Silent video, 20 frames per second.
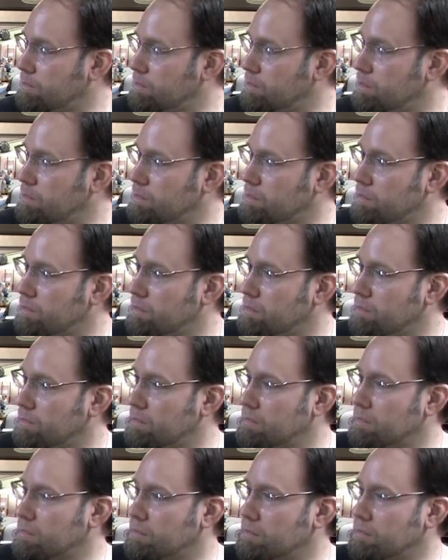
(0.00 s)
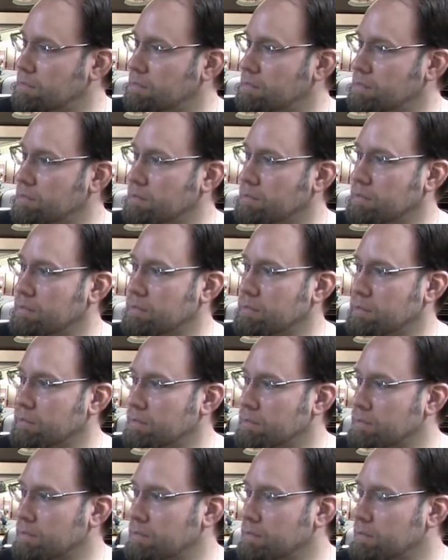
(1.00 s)

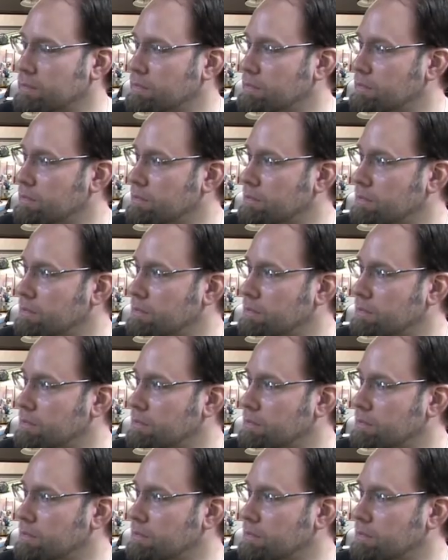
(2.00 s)
[no speech]